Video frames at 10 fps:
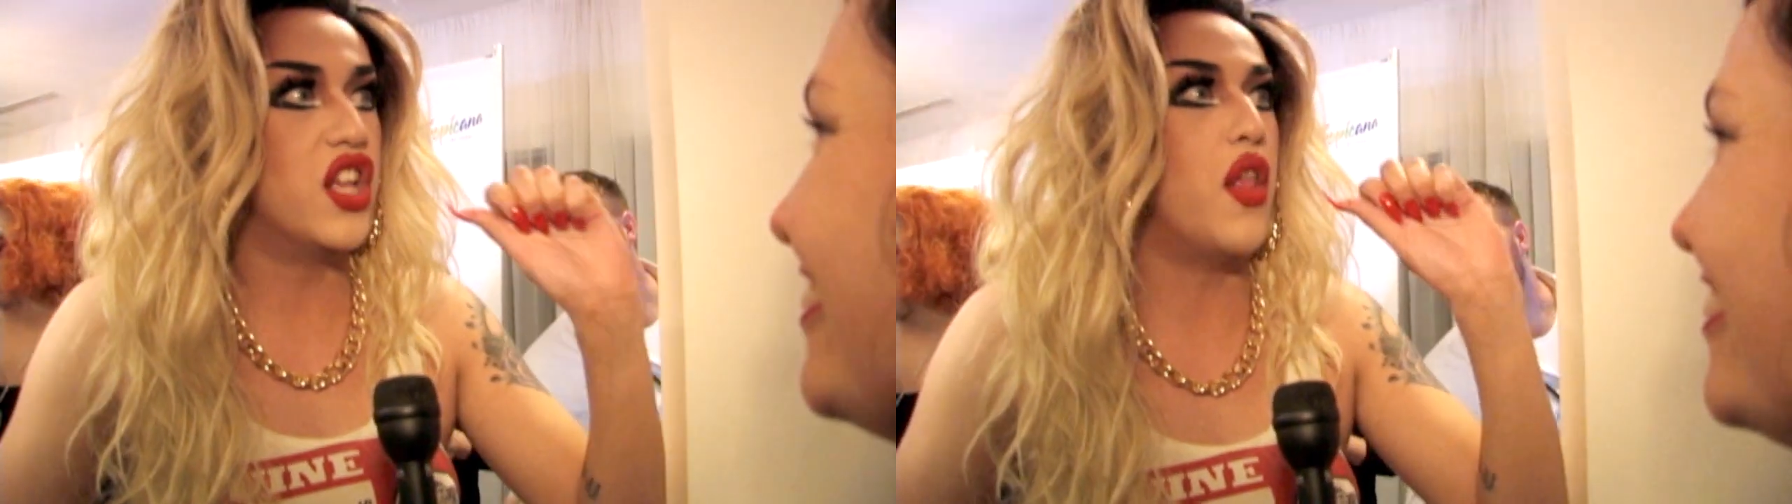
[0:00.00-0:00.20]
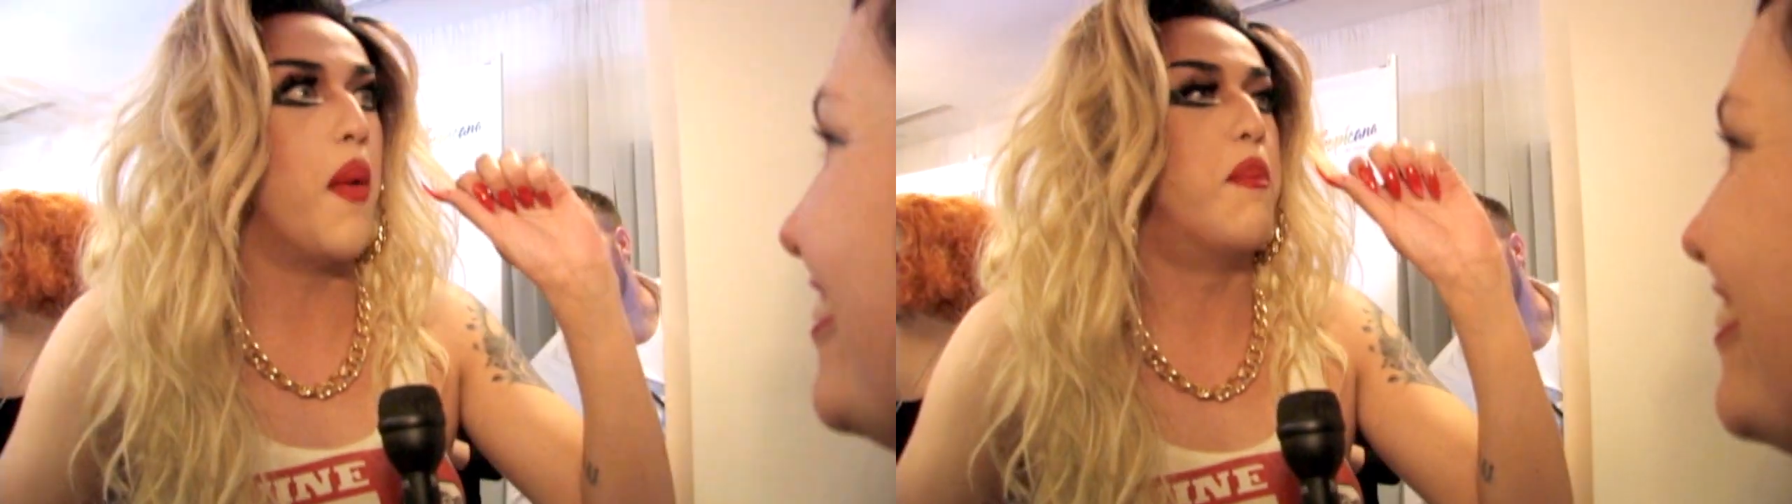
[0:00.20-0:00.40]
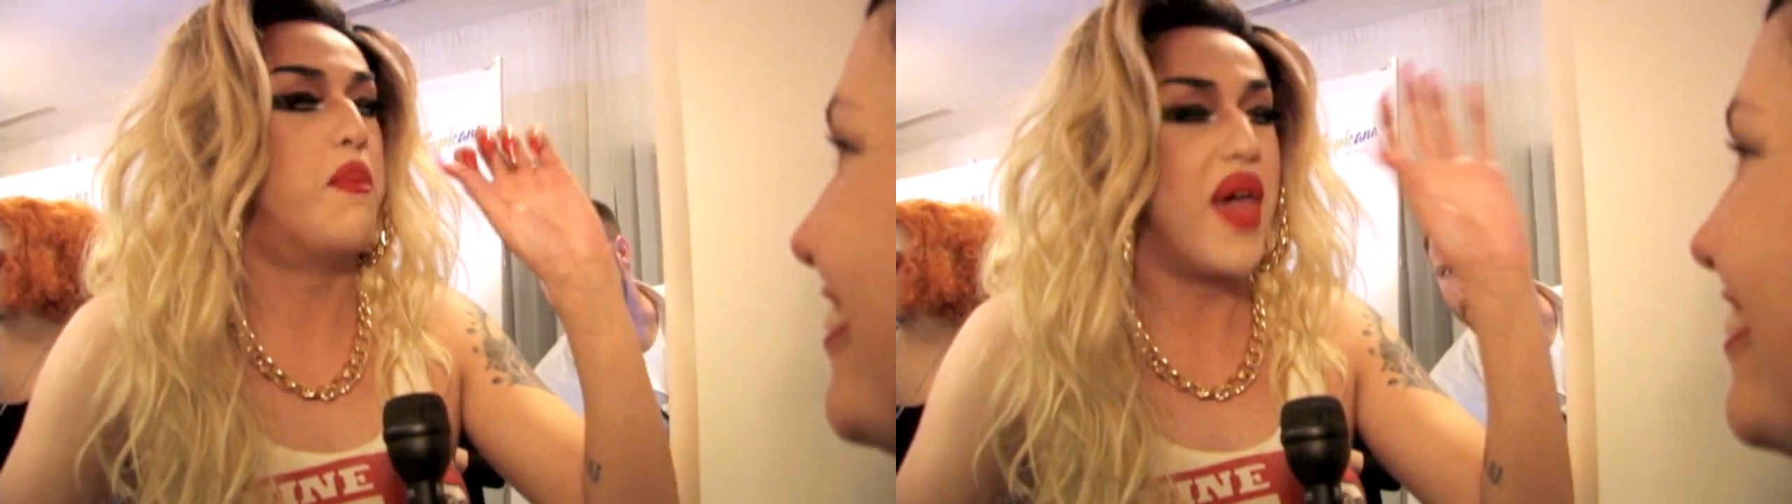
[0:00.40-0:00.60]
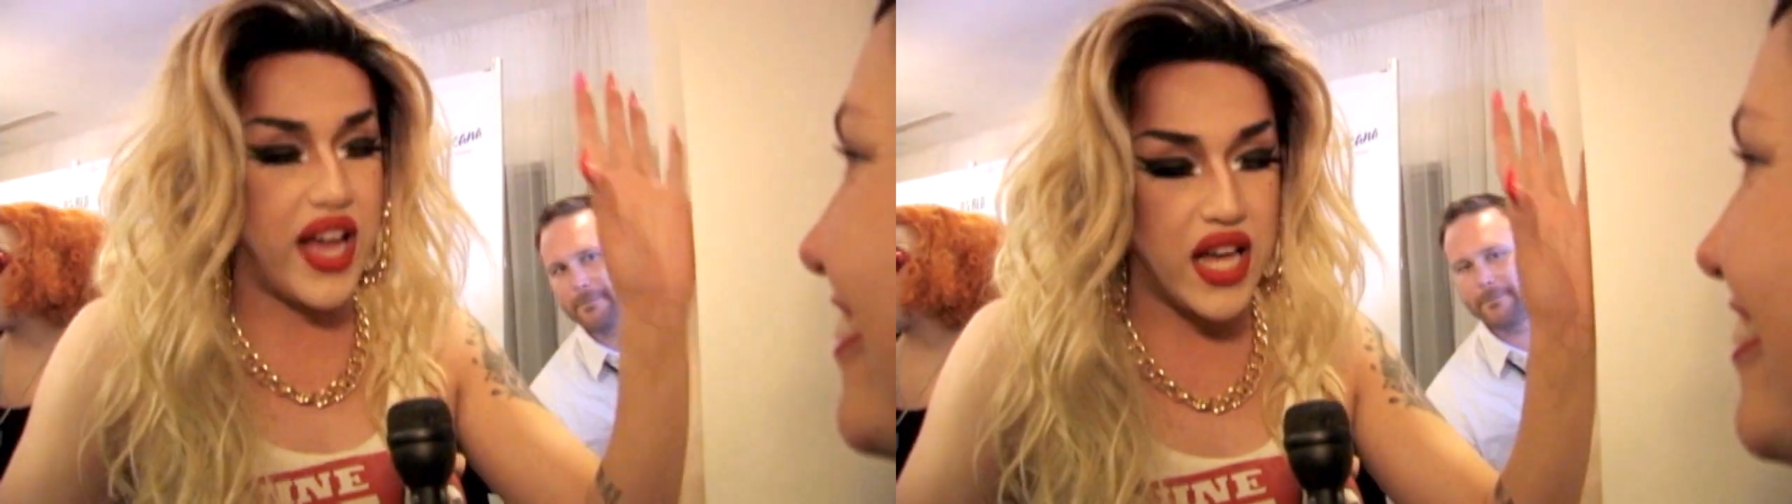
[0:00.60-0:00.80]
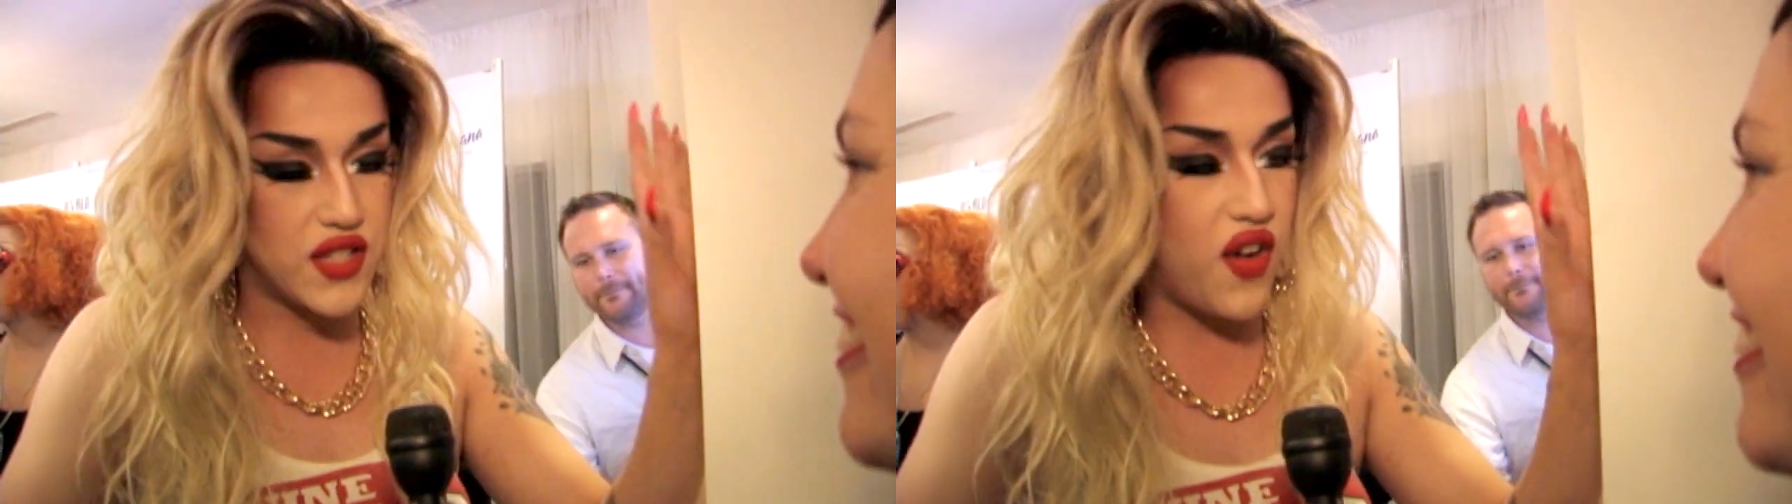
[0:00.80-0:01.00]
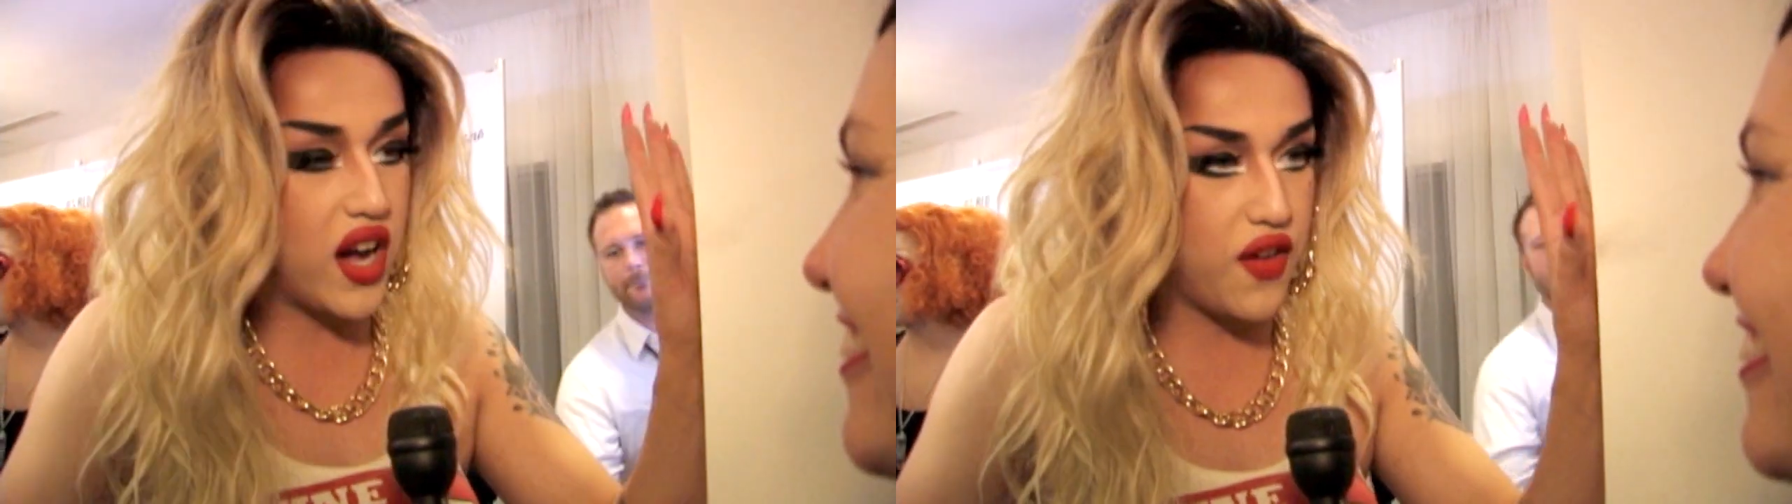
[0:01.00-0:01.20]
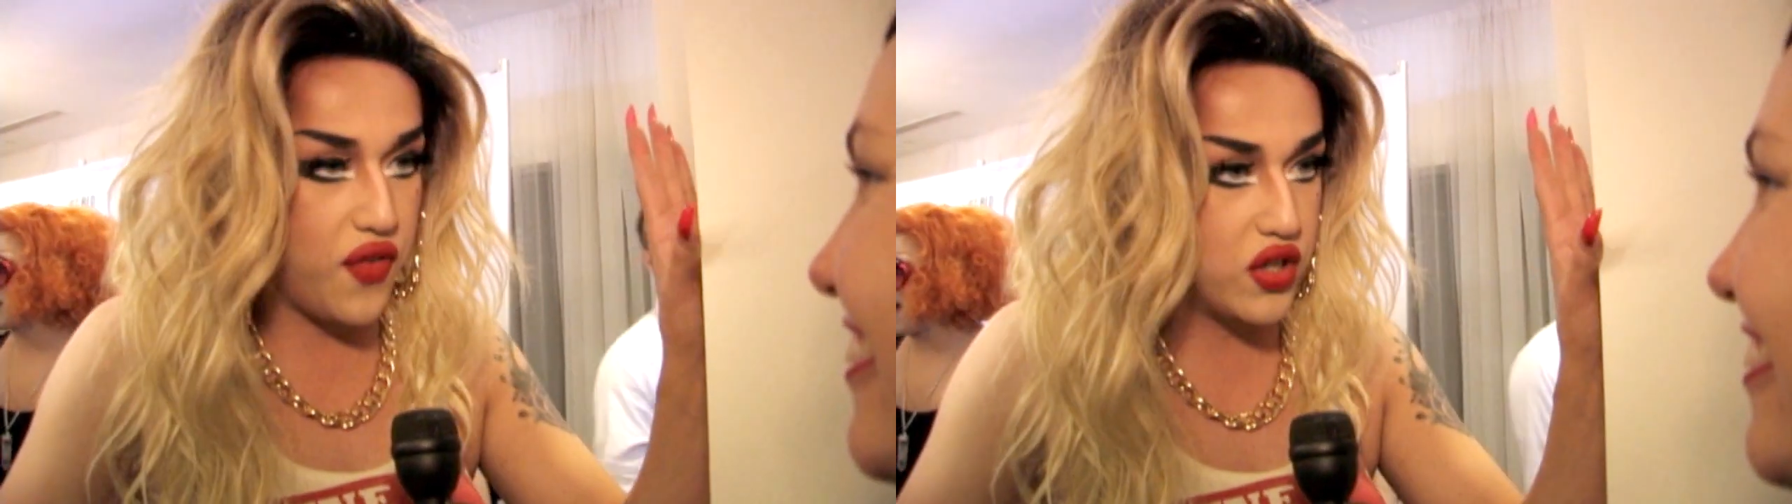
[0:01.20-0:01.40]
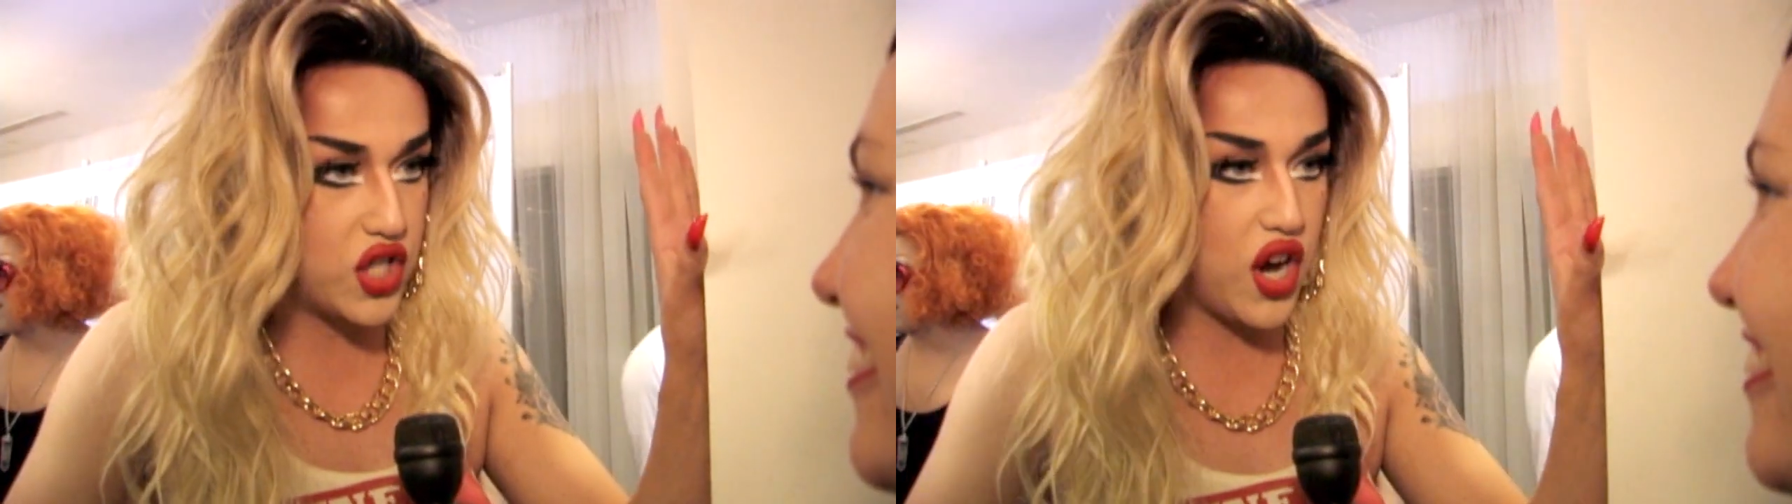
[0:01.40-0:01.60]
the biggest fucking
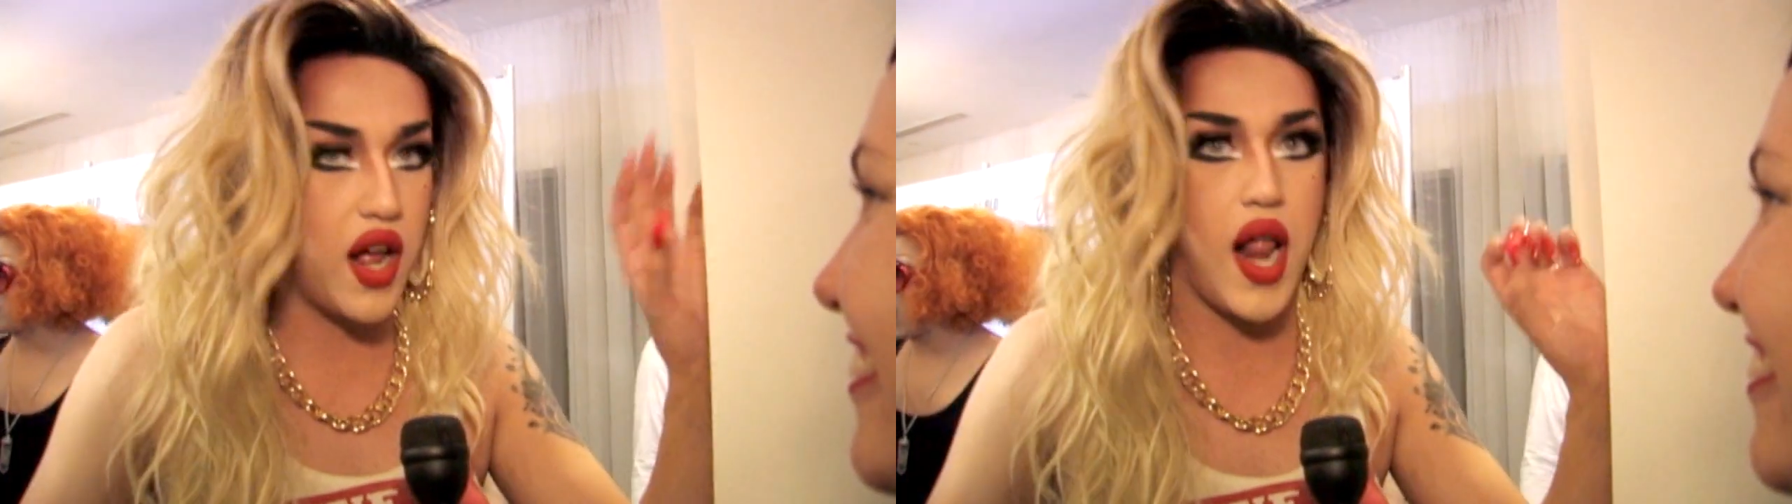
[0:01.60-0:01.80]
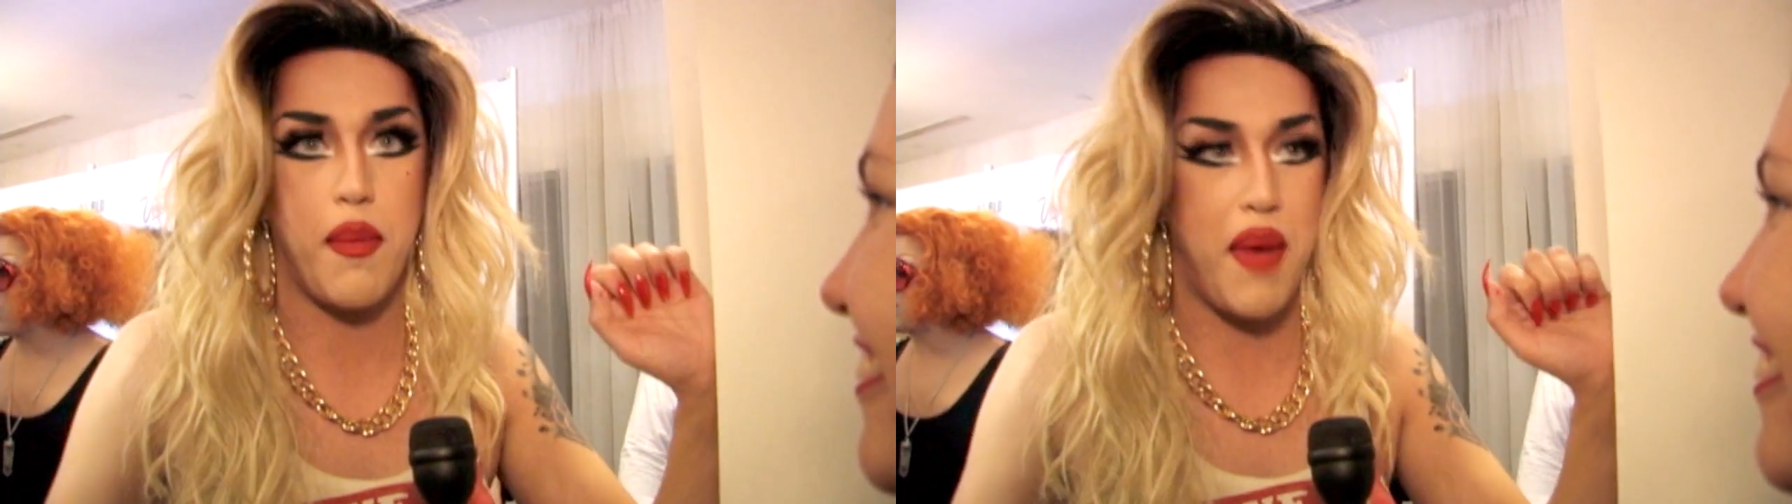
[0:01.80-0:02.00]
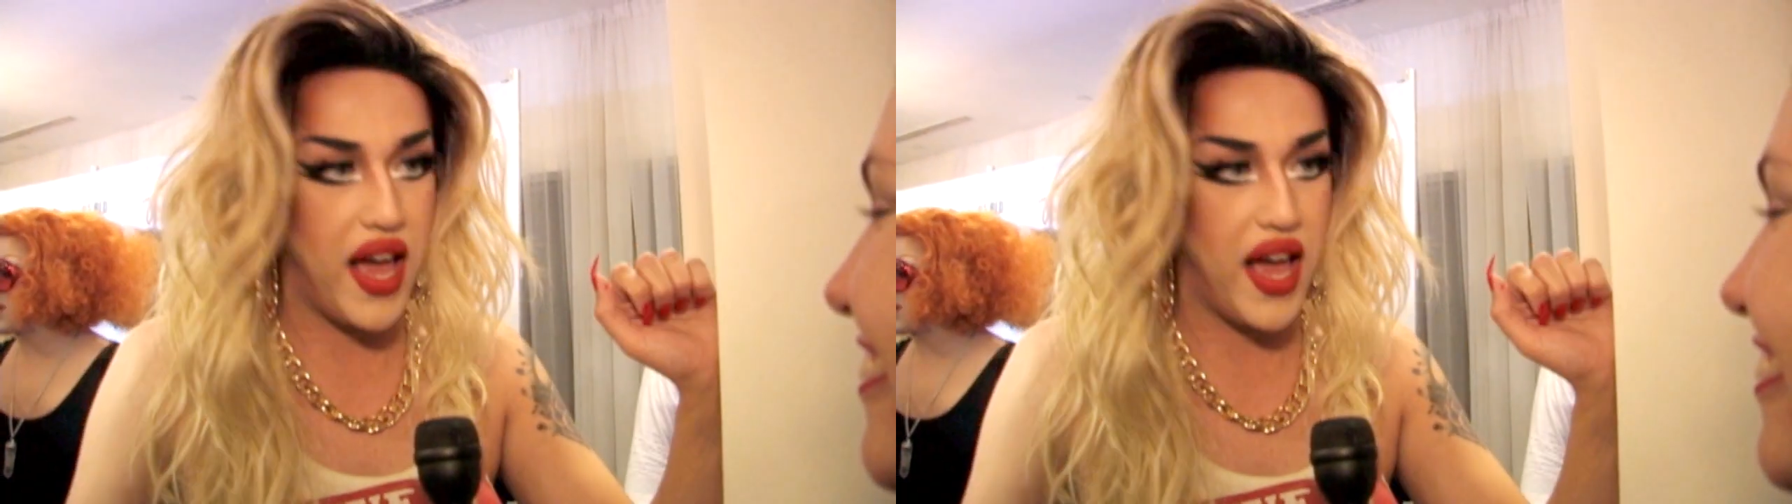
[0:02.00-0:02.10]
future in, like,